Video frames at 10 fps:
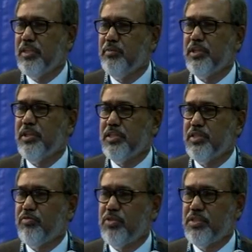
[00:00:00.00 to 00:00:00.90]
limited health
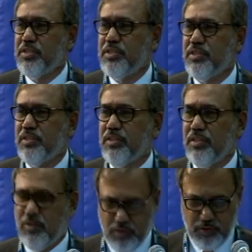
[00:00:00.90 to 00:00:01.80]
services,
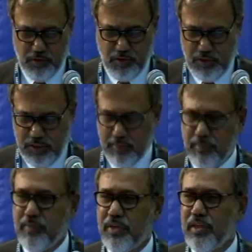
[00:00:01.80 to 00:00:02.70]
we call
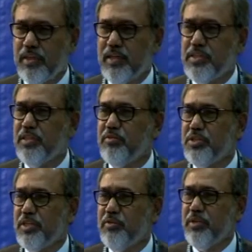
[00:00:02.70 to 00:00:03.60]
them ICDDRB
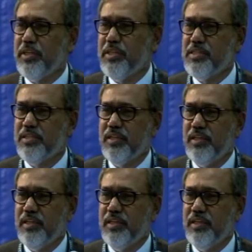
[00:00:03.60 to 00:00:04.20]
served areas.